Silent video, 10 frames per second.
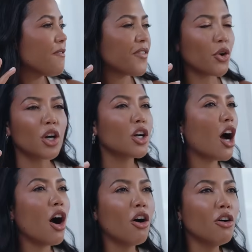for a
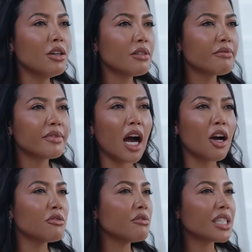girl that
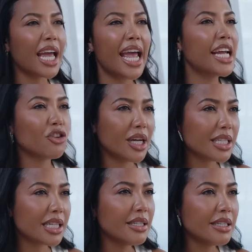owns a
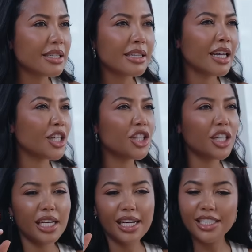hairdresser's and
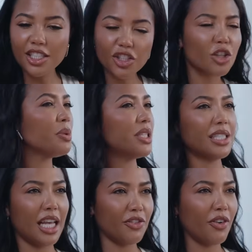she is super
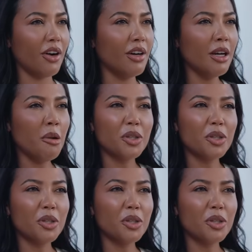successful,